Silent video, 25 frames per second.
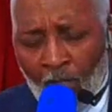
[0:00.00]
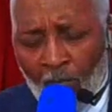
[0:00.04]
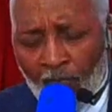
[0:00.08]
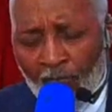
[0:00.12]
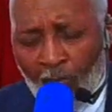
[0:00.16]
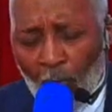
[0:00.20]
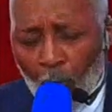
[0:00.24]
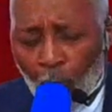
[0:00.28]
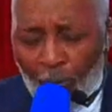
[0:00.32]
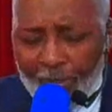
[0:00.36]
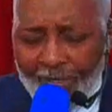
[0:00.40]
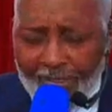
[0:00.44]

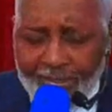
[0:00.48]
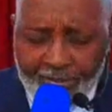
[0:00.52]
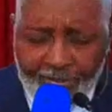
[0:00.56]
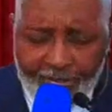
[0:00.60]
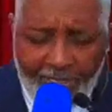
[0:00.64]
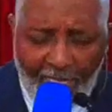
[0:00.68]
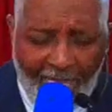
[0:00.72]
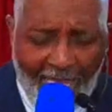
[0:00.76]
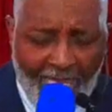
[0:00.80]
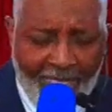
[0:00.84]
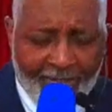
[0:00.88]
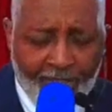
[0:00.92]
For we
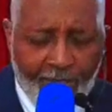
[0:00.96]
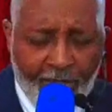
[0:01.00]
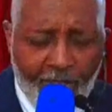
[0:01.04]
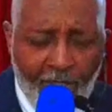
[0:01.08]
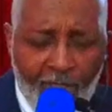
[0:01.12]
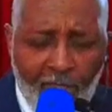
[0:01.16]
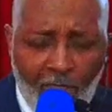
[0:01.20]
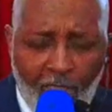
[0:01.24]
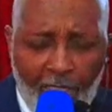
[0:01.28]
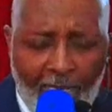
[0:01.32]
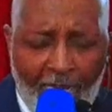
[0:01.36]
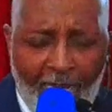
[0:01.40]
stand to
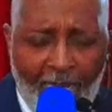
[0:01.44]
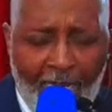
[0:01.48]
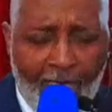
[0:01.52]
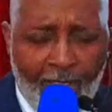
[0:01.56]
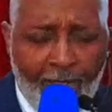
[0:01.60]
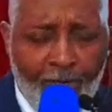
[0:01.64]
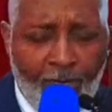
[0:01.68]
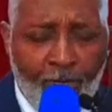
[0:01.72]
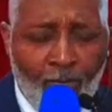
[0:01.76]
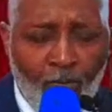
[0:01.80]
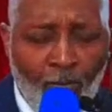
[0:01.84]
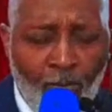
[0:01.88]

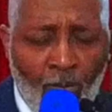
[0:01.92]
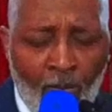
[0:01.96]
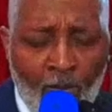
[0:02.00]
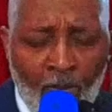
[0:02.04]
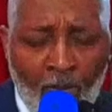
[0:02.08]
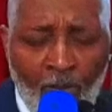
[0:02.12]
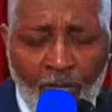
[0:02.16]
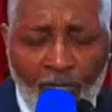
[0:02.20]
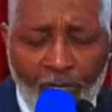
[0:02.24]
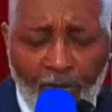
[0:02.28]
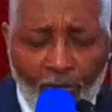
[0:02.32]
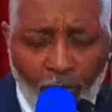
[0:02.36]
declare
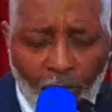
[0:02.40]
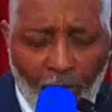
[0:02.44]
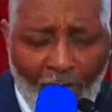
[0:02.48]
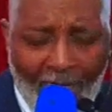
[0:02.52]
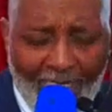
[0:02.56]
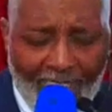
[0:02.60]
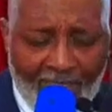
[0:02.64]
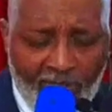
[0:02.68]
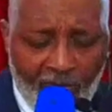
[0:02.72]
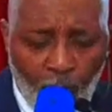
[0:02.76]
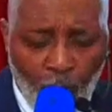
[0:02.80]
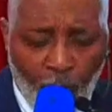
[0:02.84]
the
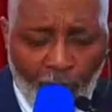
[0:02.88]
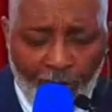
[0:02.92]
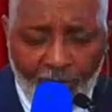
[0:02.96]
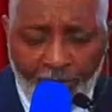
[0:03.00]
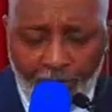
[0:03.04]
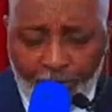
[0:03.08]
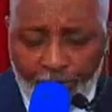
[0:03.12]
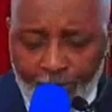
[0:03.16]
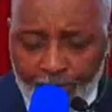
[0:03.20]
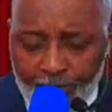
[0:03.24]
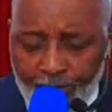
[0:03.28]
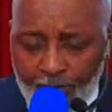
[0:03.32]
grass
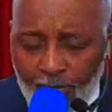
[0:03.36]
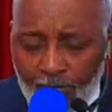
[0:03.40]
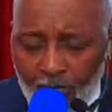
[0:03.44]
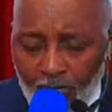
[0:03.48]
withers,